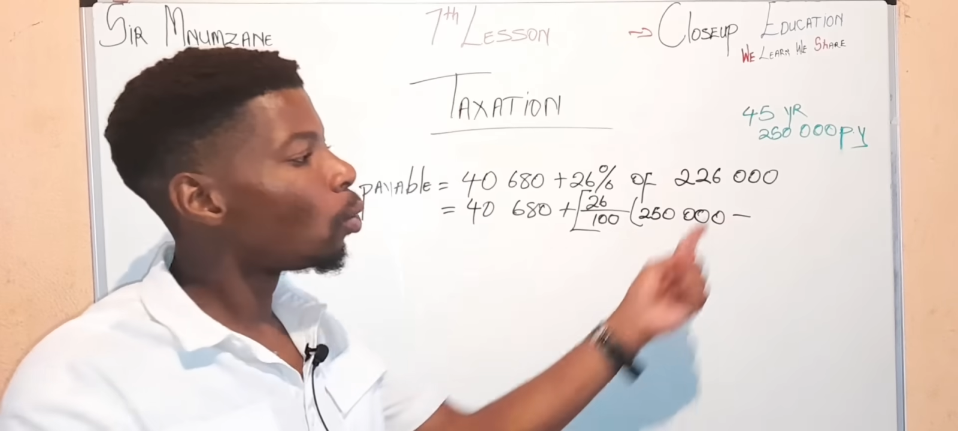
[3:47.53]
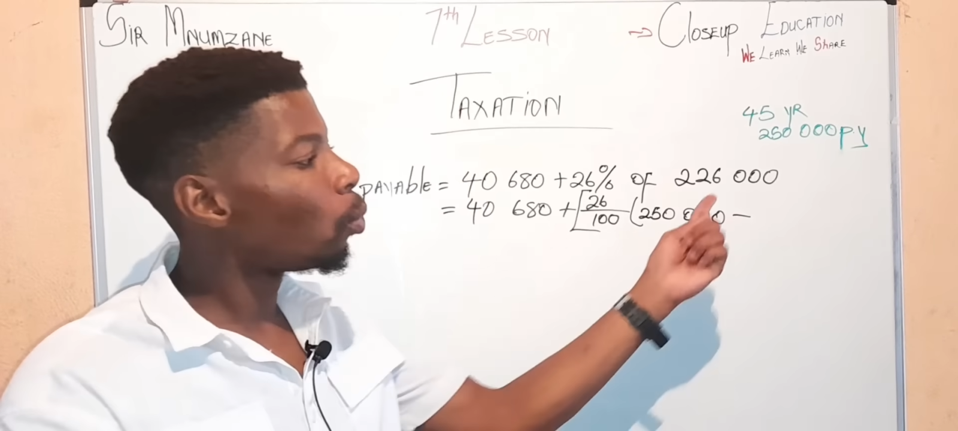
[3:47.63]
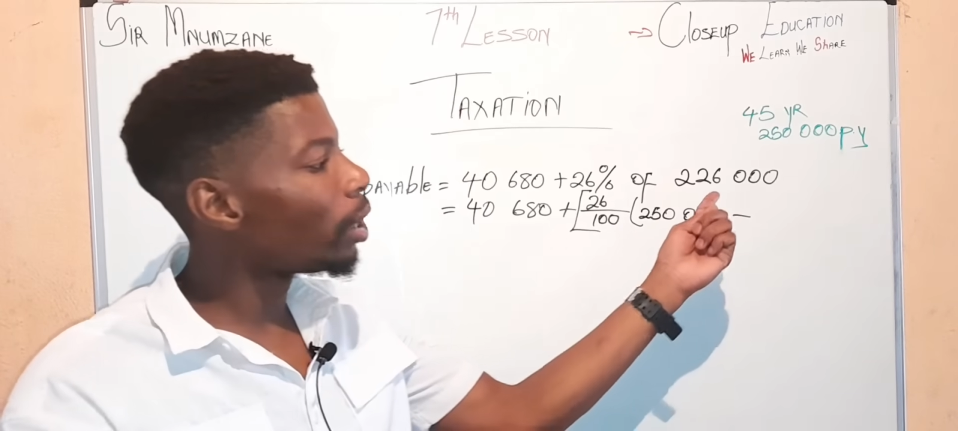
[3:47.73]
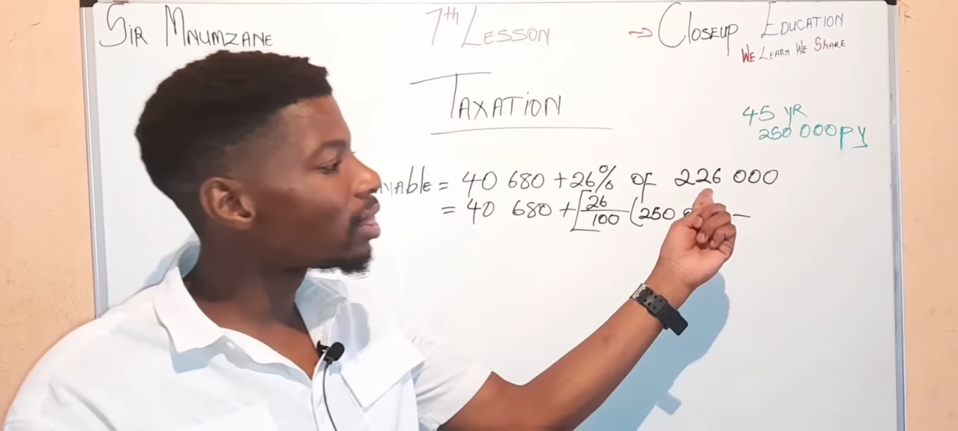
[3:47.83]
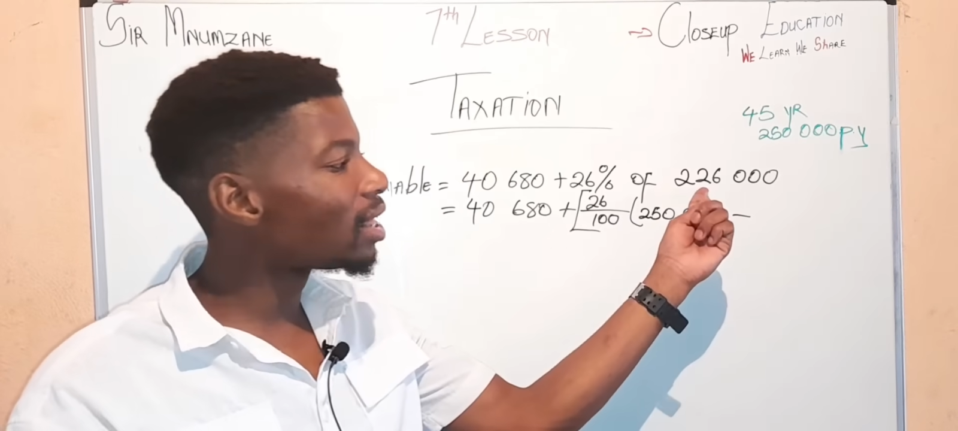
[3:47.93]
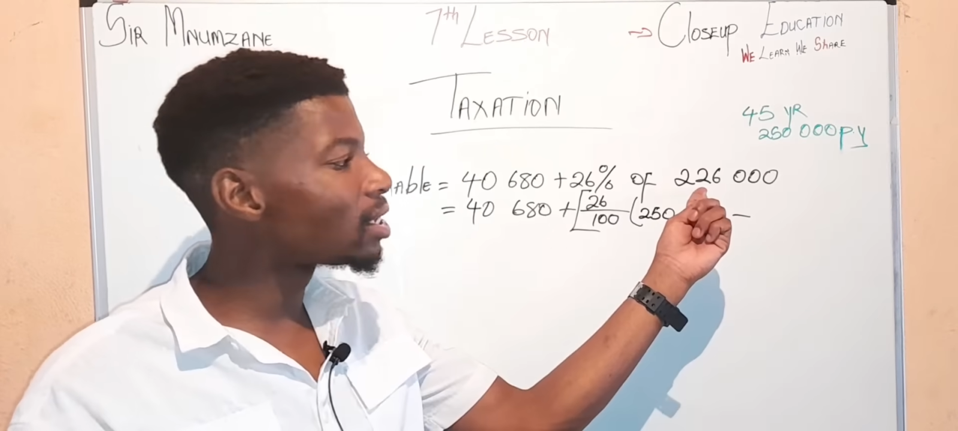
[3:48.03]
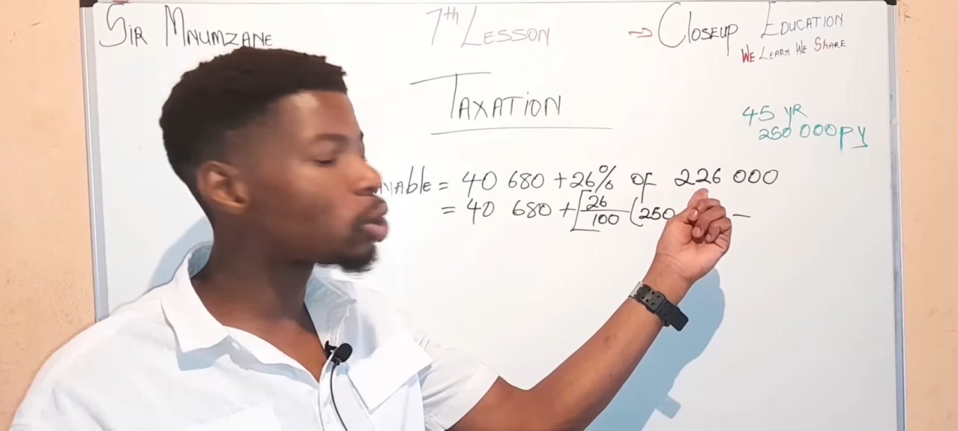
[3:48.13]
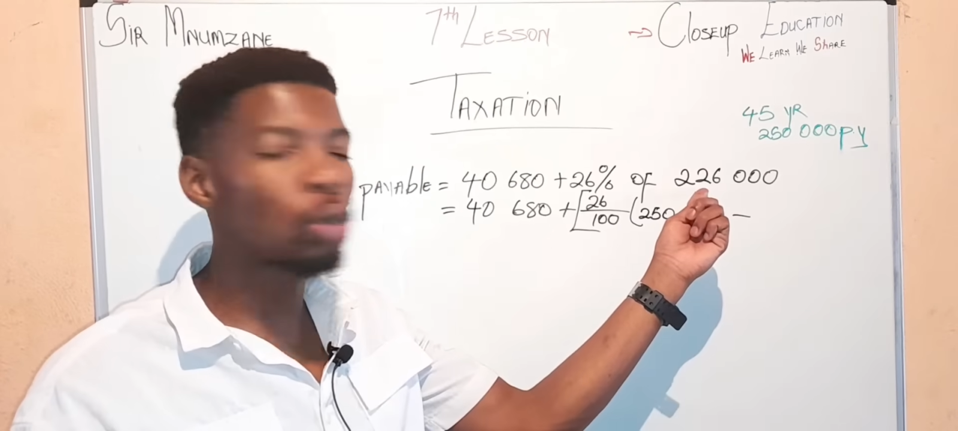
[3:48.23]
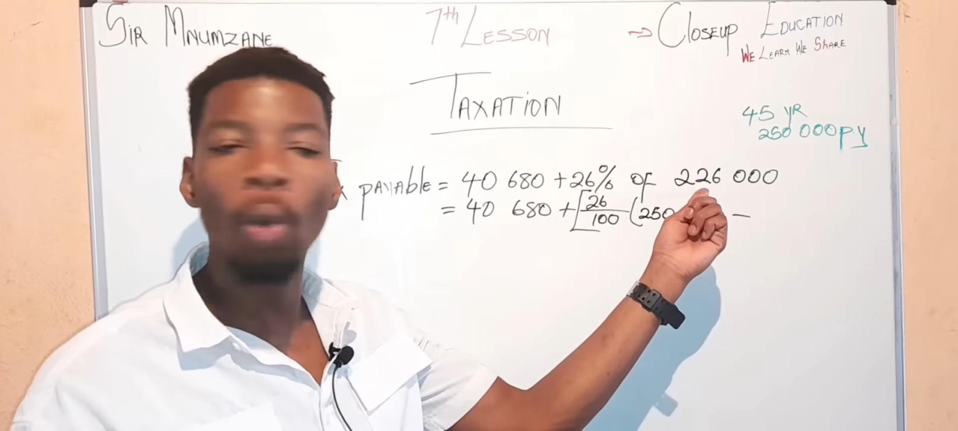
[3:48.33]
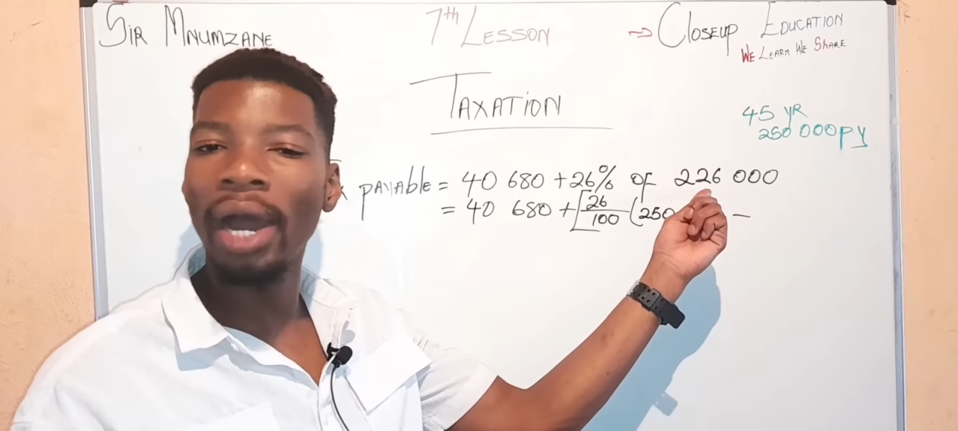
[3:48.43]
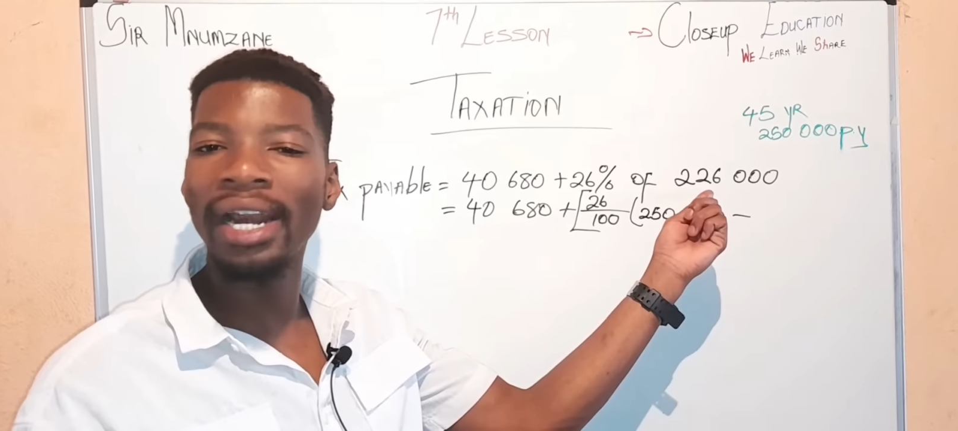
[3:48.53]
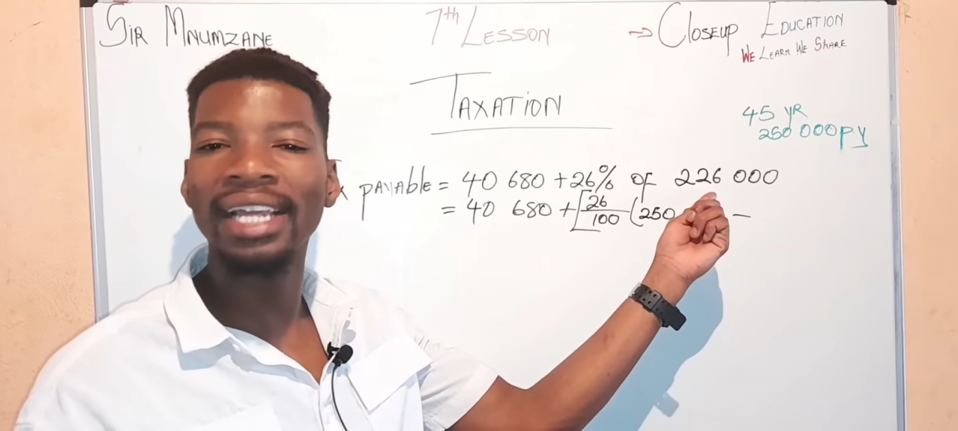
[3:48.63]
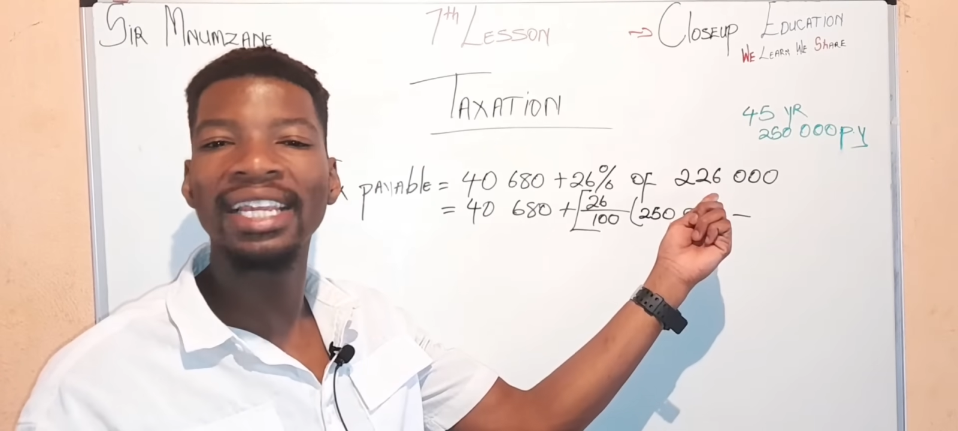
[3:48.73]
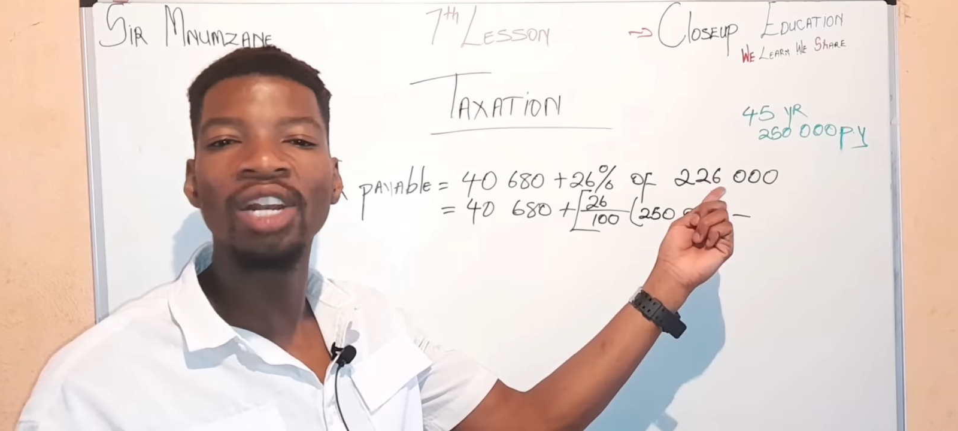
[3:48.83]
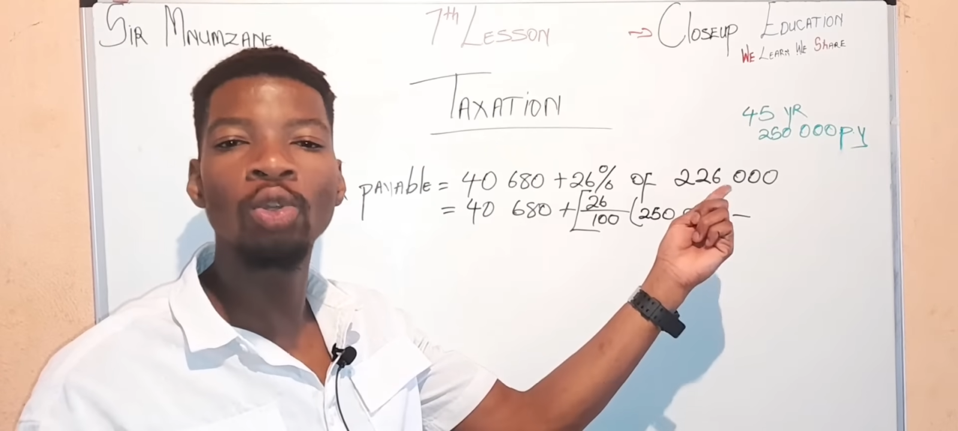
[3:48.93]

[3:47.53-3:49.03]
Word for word: with this two hundred